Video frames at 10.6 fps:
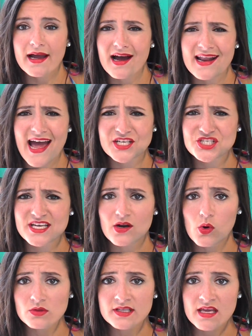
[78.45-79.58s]
I got it actually
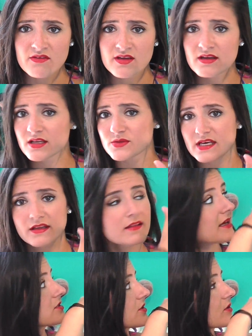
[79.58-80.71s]
at Old Navy. Can you tell I
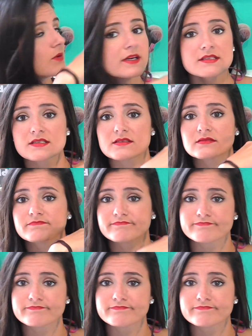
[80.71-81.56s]
like turquoise?